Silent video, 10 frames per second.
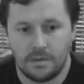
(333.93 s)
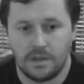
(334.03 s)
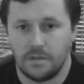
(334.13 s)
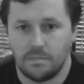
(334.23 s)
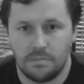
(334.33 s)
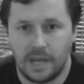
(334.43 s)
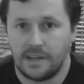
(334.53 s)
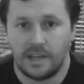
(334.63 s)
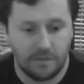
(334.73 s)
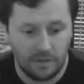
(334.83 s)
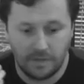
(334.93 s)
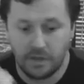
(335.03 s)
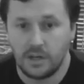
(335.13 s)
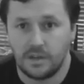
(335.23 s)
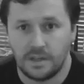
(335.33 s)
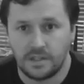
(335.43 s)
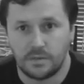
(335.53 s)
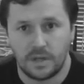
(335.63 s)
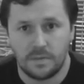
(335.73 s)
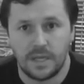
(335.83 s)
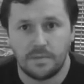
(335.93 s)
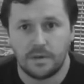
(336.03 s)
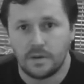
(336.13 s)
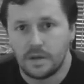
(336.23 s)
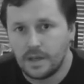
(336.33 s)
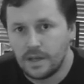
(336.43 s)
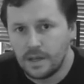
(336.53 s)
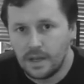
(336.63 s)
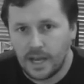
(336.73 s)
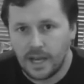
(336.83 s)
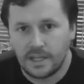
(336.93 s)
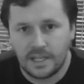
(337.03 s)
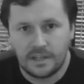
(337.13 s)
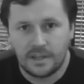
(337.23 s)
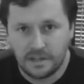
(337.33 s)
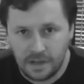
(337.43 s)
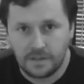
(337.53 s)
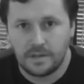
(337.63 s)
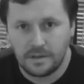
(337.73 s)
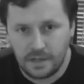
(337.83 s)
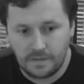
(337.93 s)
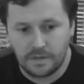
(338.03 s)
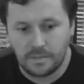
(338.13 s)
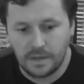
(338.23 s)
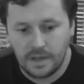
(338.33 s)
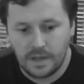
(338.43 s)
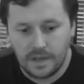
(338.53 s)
you know, Anakin, have you heard of these 3 people? And he'd heard of none of them.